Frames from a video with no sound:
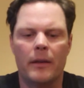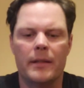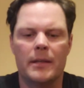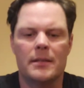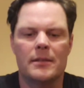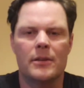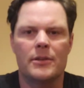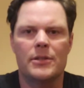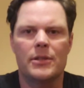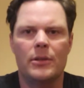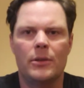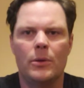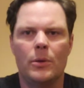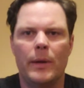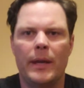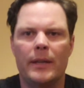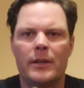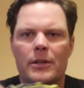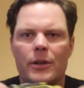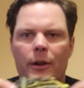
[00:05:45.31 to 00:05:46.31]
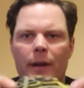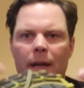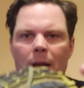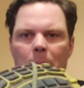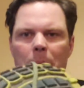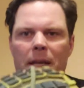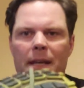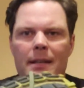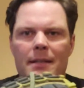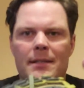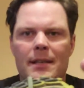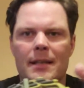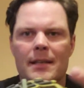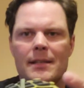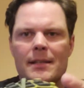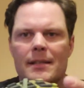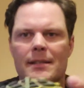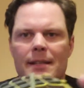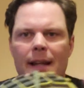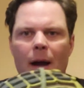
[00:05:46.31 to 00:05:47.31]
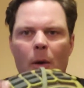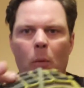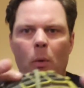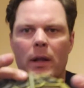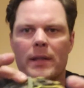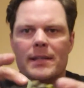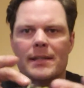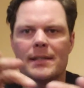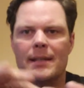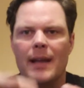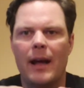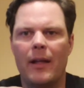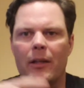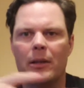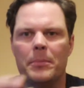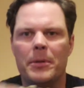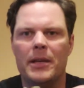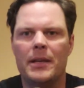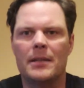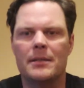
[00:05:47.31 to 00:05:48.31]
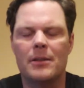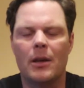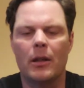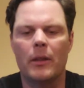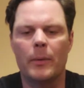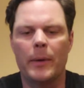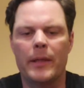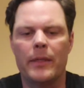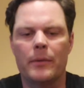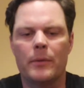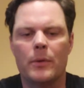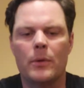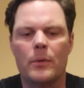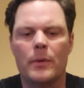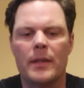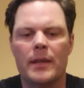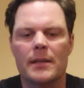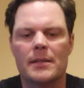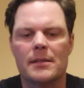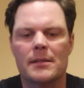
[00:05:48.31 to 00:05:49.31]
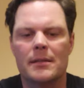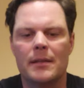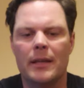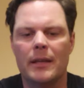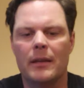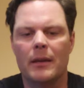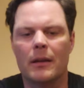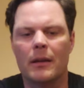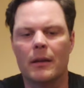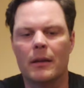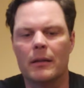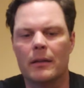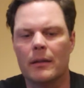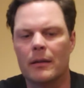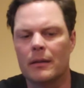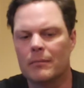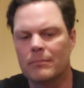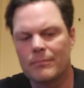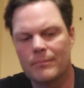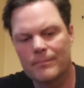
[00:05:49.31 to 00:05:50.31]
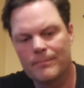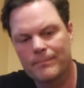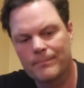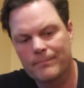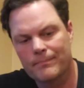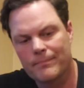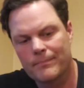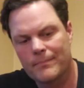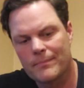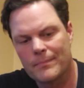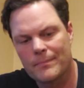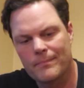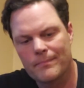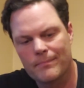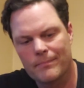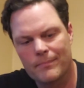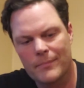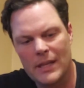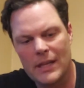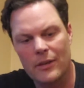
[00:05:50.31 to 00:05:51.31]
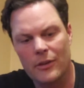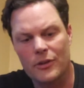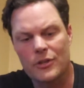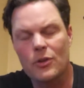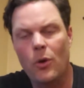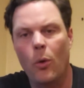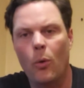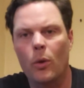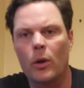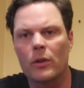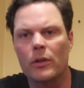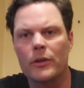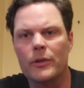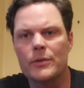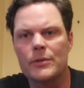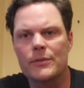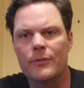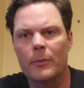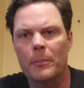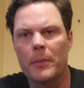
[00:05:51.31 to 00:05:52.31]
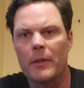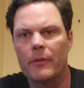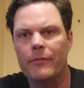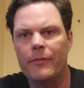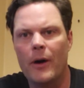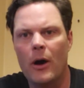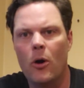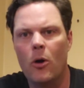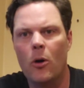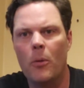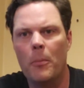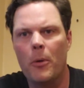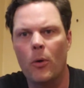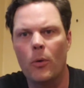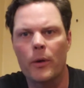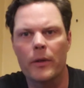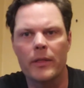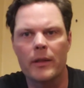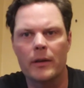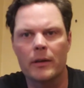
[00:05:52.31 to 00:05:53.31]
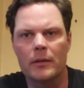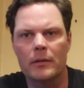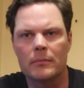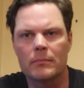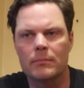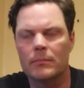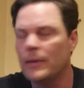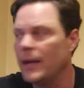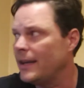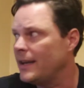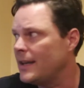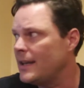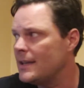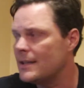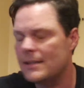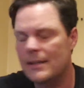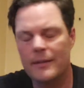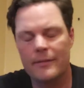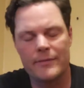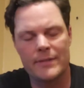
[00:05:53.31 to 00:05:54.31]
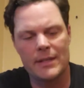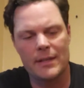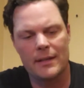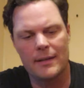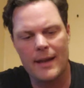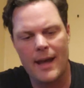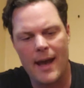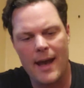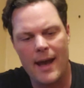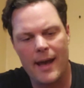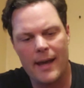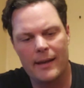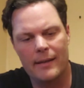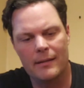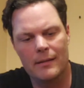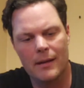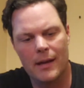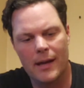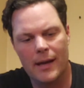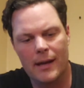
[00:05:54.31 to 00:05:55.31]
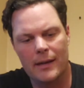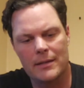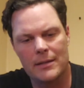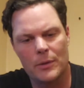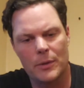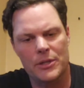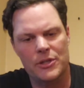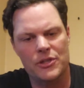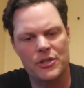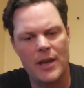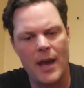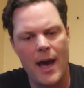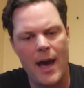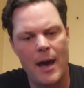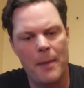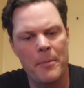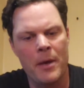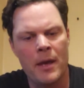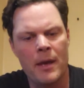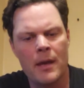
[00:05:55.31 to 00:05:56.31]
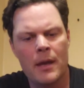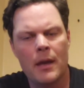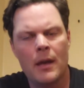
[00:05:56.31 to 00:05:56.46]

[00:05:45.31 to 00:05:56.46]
These are two integrated pieces. It's not one solid piece all the way through. This either tore loose from the foam, or the adhesive did not do its job.